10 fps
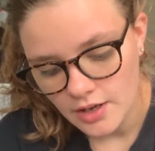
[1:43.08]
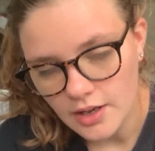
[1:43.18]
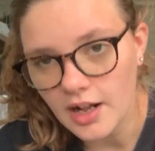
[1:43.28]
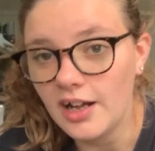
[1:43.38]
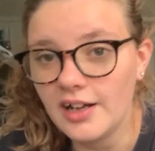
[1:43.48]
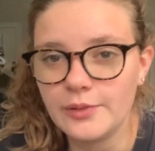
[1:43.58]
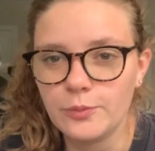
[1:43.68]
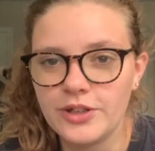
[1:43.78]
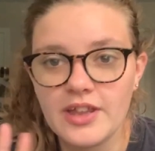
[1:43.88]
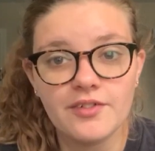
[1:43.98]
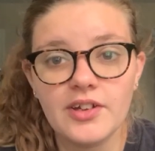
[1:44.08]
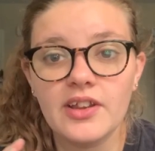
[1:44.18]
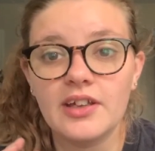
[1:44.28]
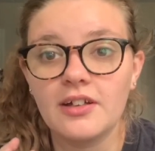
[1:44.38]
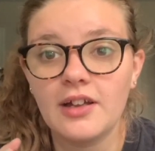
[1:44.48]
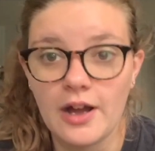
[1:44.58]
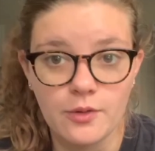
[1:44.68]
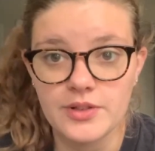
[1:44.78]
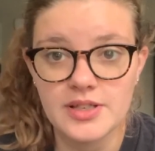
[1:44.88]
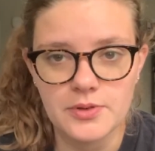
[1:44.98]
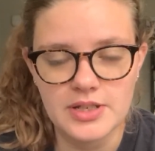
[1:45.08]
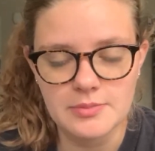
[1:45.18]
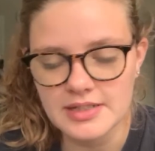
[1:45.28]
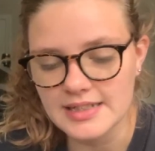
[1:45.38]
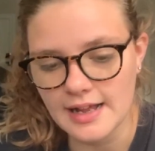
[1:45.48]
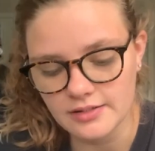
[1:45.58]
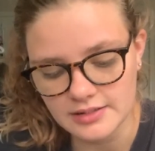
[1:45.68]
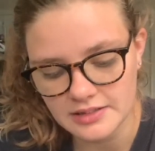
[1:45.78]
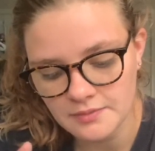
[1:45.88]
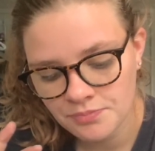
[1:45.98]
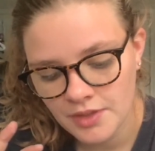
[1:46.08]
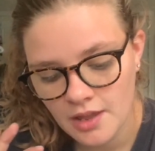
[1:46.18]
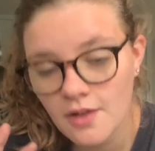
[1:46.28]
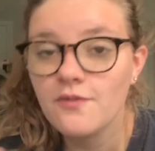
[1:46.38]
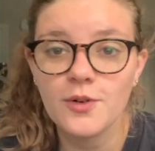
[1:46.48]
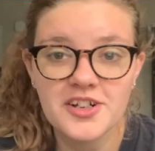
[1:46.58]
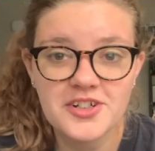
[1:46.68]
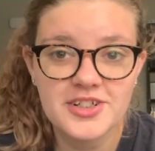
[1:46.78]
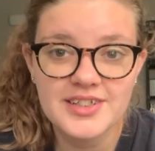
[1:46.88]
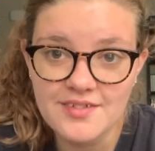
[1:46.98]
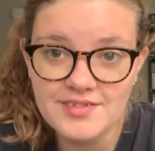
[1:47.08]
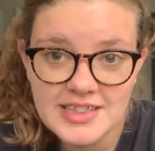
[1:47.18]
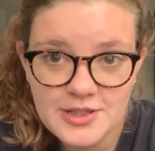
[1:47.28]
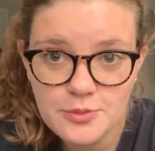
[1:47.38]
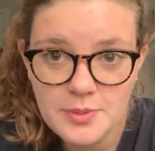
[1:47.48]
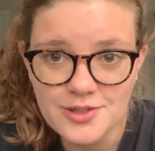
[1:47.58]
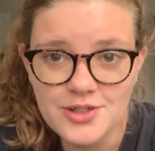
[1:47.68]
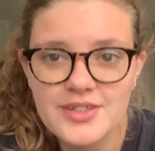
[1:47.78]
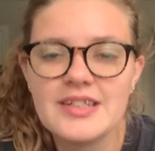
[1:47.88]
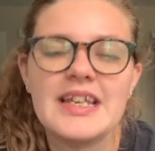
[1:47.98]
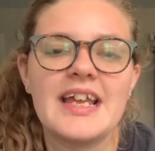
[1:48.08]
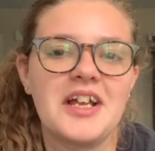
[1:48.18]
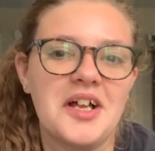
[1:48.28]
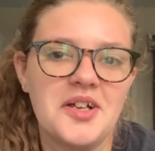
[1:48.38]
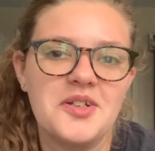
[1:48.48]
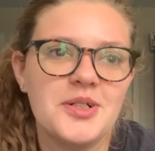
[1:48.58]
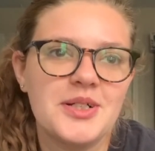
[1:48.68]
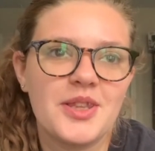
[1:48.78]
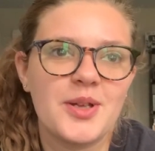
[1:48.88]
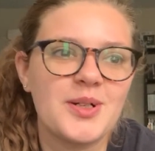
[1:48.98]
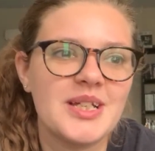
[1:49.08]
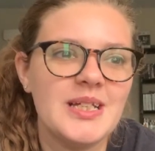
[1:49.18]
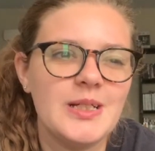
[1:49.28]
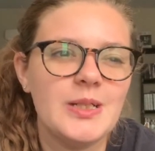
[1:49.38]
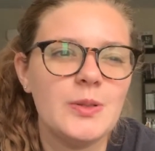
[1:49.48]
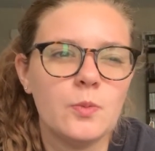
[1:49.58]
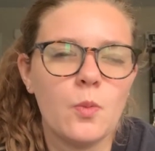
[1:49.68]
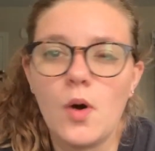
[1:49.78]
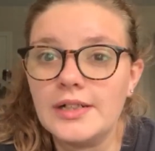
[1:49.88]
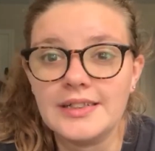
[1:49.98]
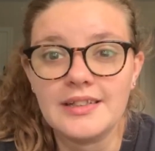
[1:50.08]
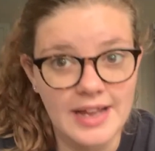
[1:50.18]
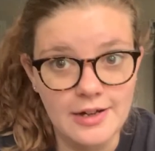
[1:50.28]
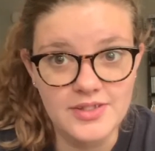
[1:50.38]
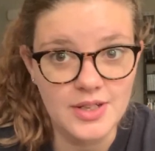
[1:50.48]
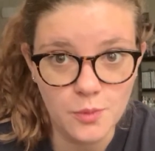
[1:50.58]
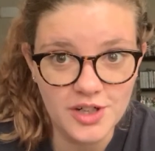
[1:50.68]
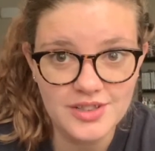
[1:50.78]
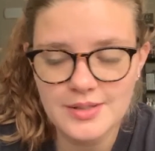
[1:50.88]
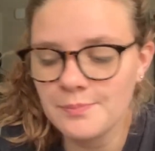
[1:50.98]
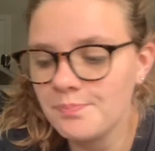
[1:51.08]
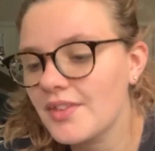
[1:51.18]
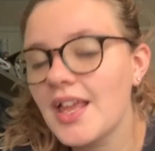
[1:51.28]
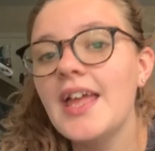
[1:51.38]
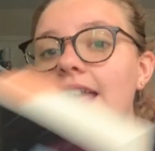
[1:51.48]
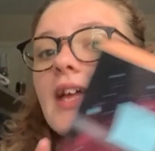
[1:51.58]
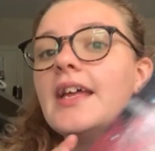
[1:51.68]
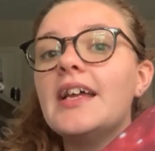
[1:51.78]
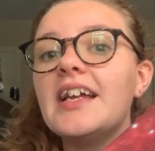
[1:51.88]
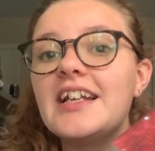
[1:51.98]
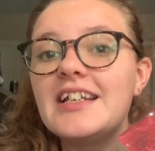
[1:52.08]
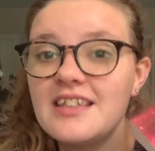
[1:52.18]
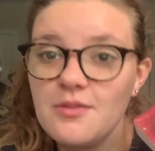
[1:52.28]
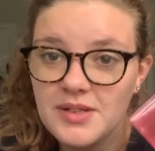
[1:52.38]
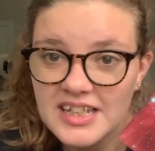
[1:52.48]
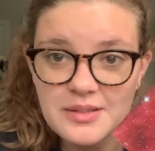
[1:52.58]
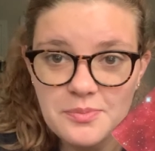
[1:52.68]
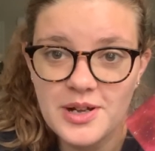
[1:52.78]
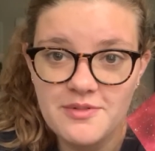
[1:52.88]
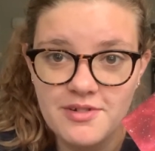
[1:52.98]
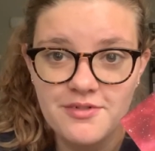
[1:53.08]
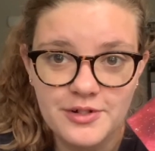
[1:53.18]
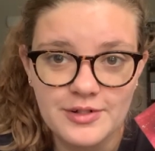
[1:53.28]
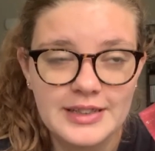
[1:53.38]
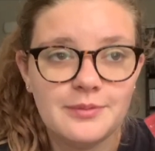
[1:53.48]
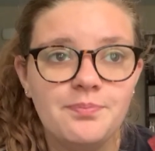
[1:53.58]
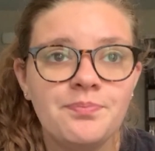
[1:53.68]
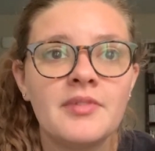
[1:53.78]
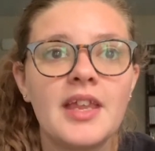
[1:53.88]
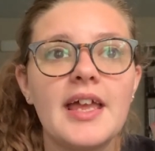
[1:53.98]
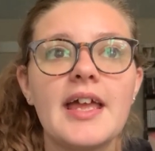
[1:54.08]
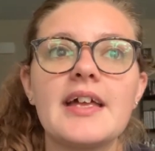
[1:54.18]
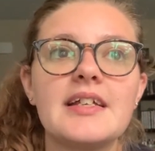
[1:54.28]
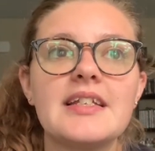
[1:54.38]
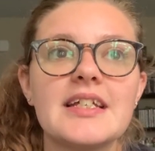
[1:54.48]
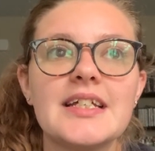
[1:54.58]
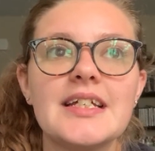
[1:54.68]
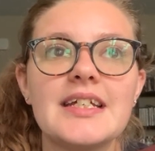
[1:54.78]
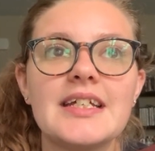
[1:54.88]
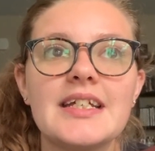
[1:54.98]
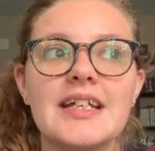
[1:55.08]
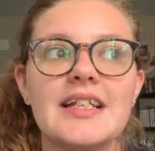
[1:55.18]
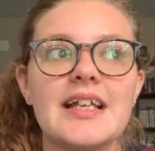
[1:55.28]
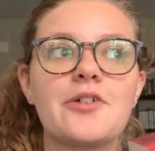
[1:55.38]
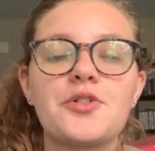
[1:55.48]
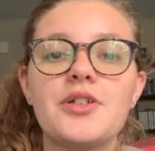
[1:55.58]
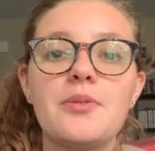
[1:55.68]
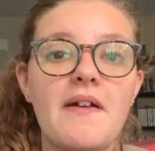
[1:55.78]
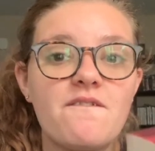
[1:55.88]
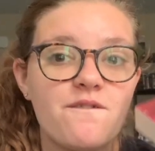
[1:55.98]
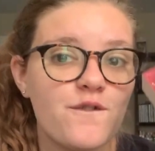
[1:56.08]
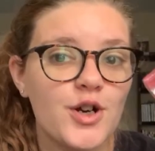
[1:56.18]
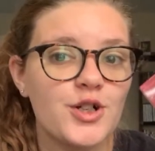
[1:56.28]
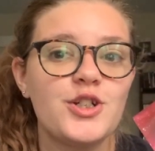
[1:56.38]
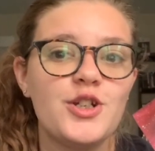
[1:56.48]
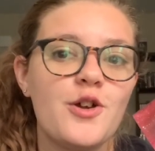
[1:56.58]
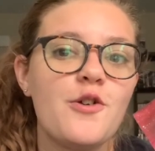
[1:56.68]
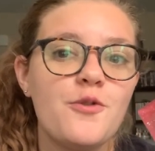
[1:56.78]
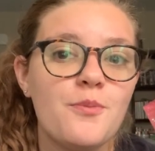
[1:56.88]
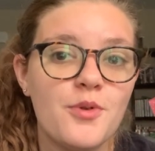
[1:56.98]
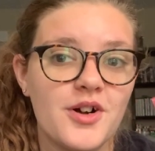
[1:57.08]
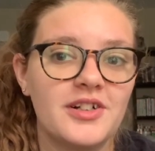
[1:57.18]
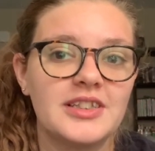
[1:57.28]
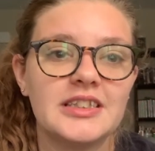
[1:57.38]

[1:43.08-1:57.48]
and with everything how it's supposed to be exactly. 472 pages and 131,000 words. It is the biggest book I've ever written, and it's actually my first 2 books